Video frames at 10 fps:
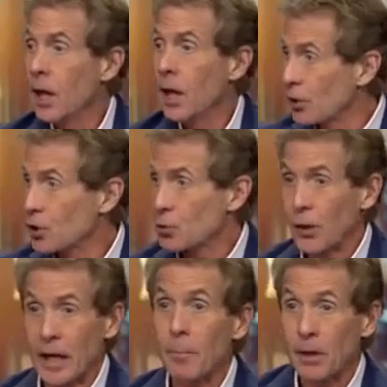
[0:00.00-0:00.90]
Well, he just
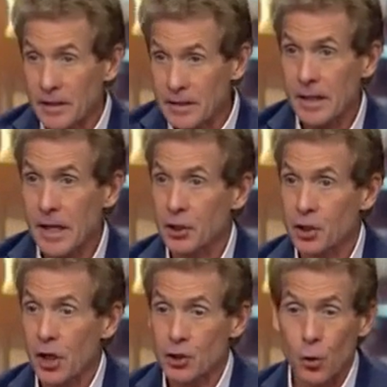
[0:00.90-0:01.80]
ran up against a guy,
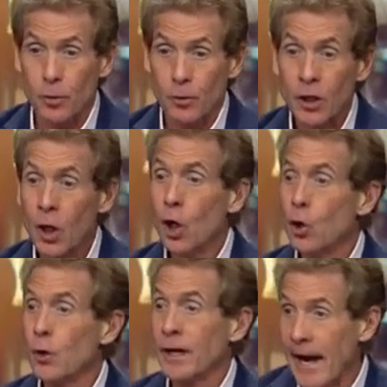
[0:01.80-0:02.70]
Josh Norman,
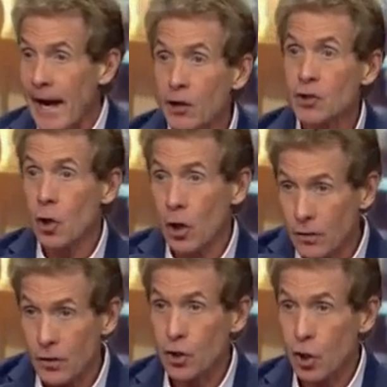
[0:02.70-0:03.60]
who can
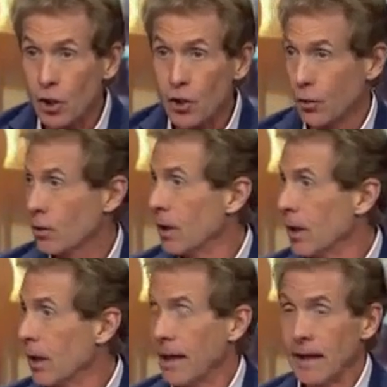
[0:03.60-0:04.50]
out-talk the talker.
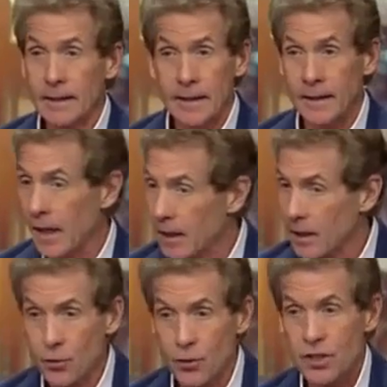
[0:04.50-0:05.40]
And got
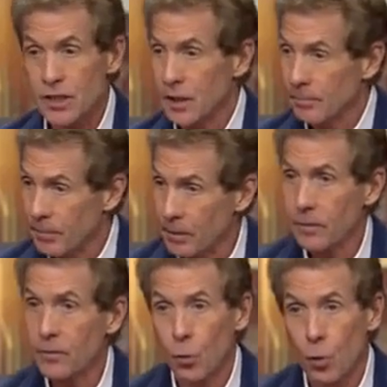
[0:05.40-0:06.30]
under his skin
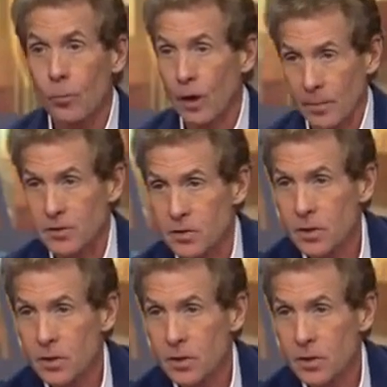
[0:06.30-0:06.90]
in the warm-ups.